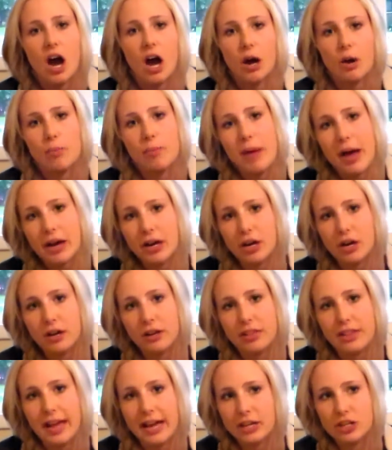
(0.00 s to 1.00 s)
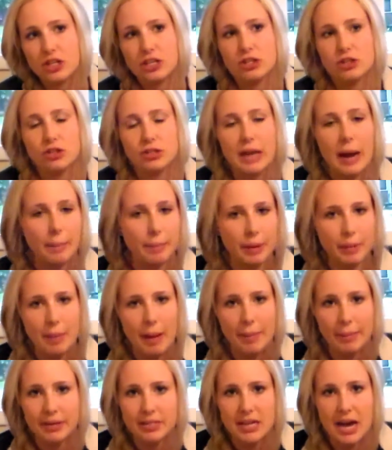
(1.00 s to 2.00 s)
are better than just stopping
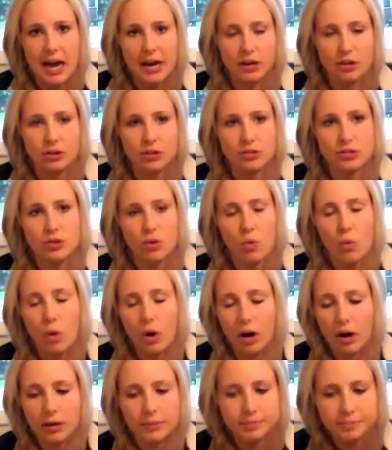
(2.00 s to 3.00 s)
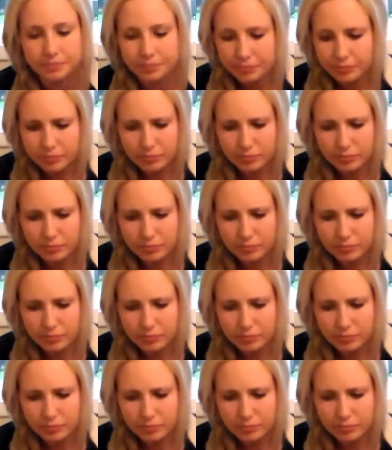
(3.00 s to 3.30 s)
by McDonald's or,